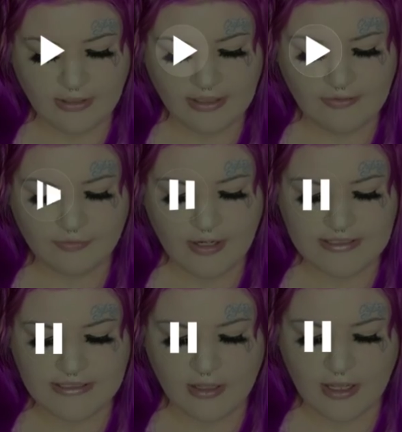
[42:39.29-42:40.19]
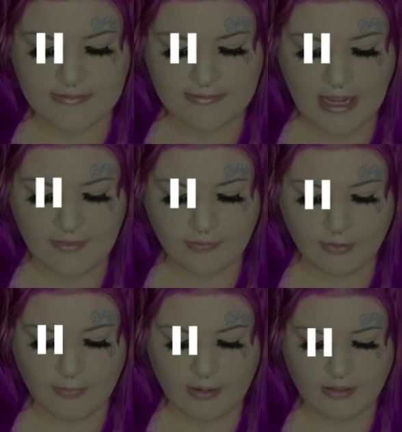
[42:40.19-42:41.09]
Threats to cause death
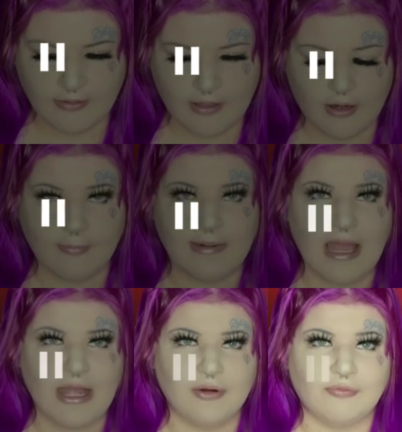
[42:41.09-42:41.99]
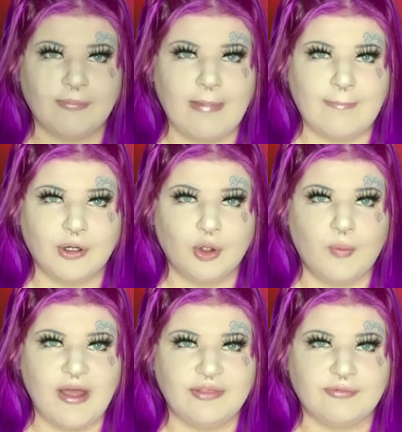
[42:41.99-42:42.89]
or bodily harm, and I don't remember who
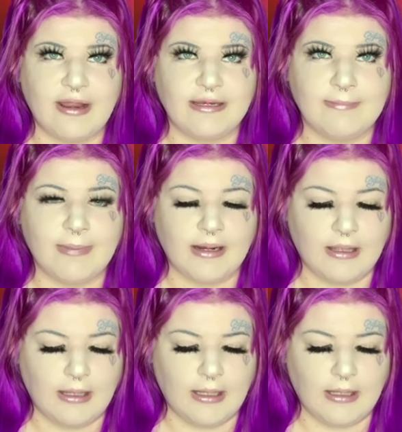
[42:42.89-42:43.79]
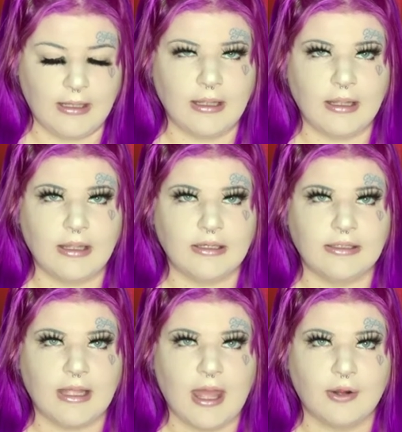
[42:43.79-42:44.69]
I threatened, but I
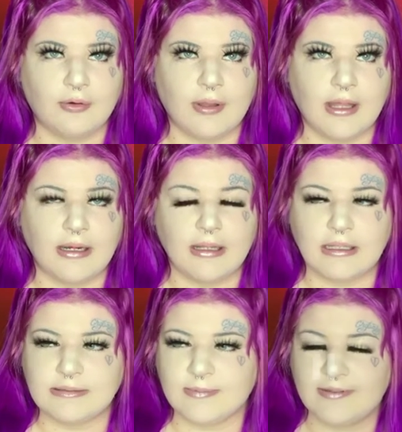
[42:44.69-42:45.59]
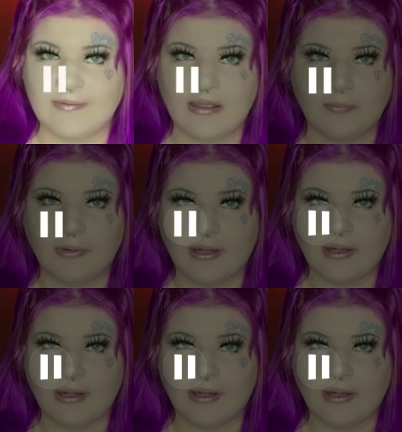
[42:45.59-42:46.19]
don't know how to explain that one.